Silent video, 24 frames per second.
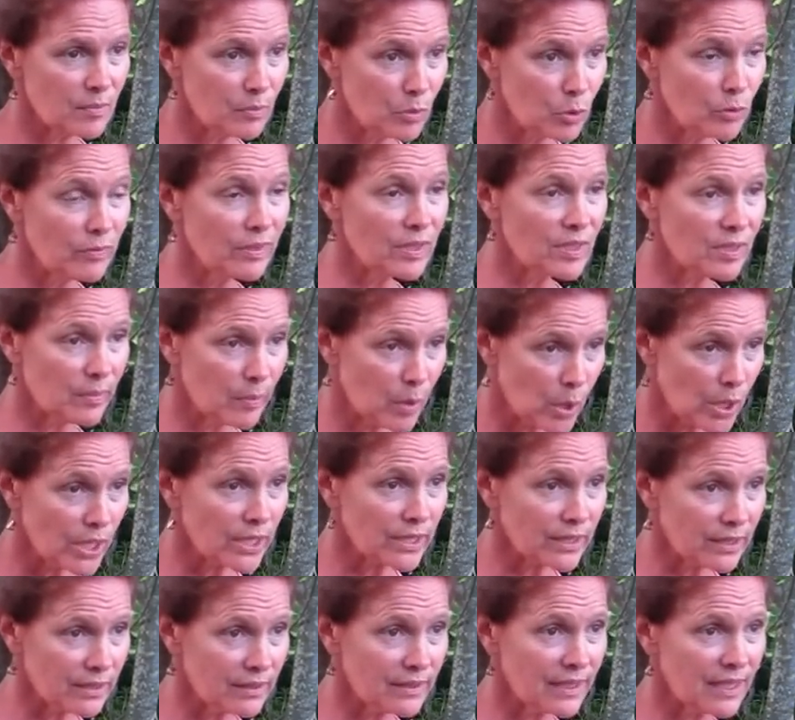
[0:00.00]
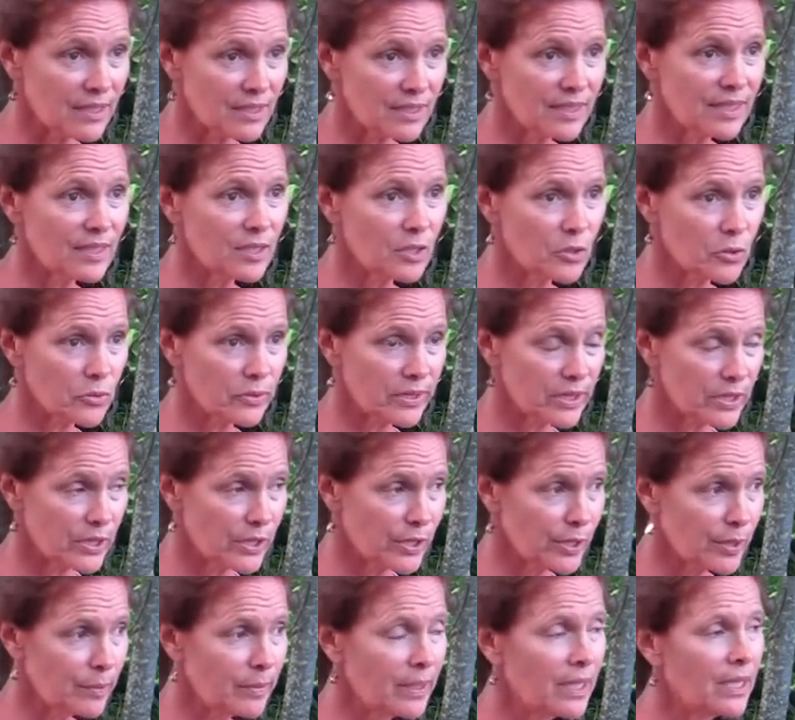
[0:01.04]
to move it to market, that's industry
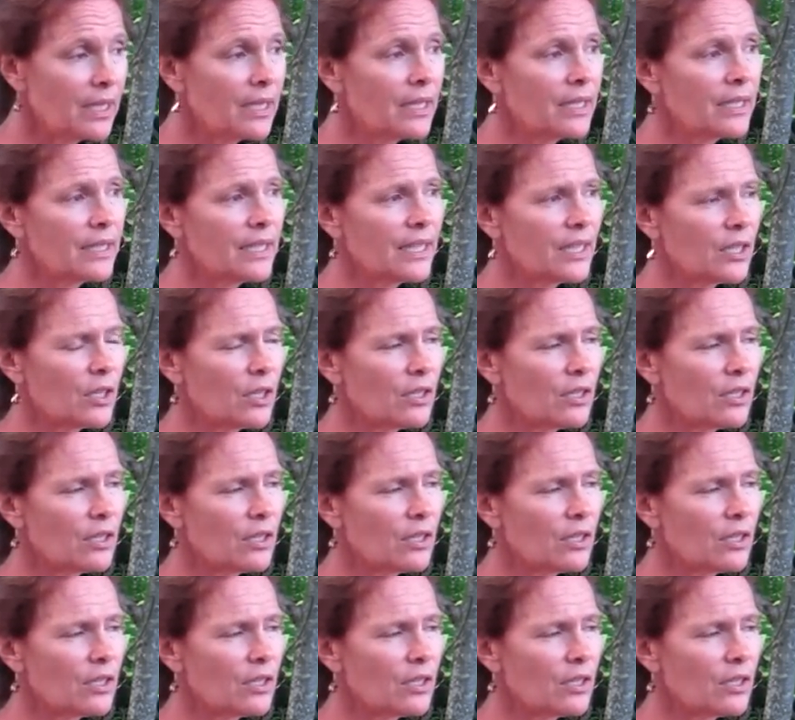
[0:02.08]
term, it